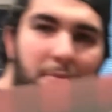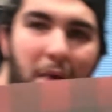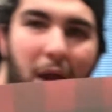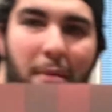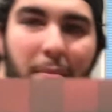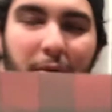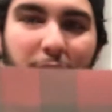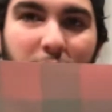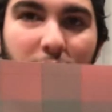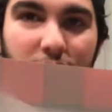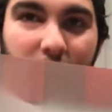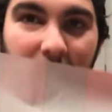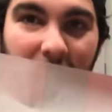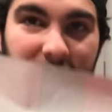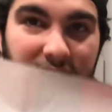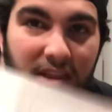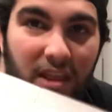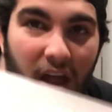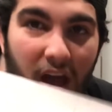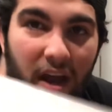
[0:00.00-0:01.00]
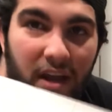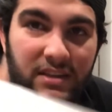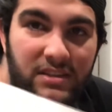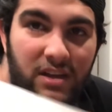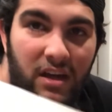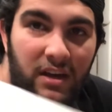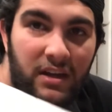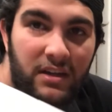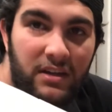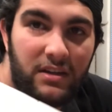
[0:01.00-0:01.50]
paper usually has lines
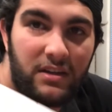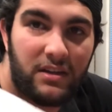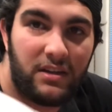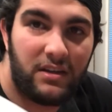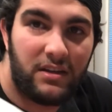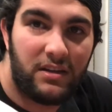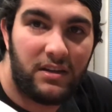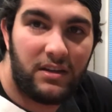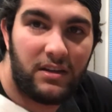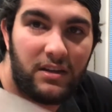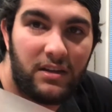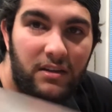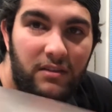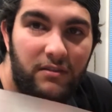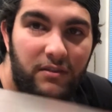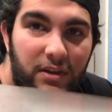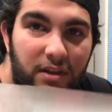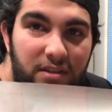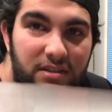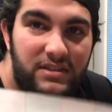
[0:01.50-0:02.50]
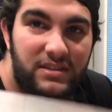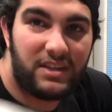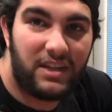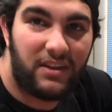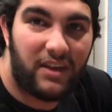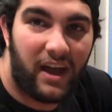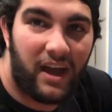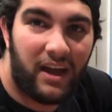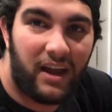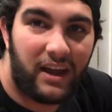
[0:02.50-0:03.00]
on it. You can see
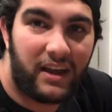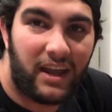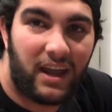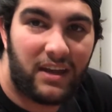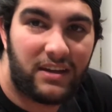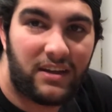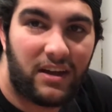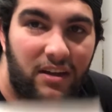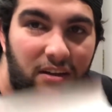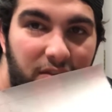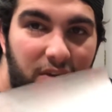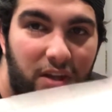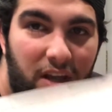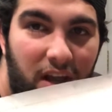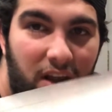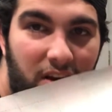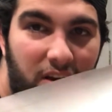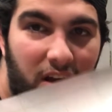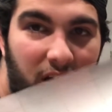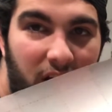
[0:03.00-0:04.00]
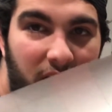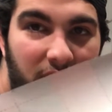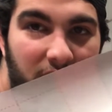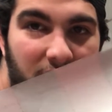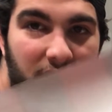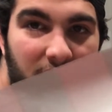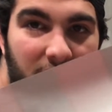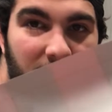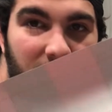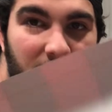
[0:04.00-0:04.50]
that. I can't tell if you can or not.
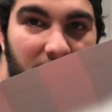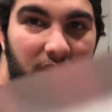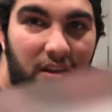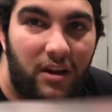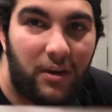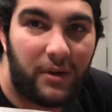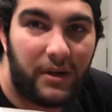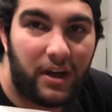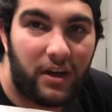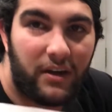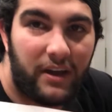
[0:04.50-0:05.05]
There we go,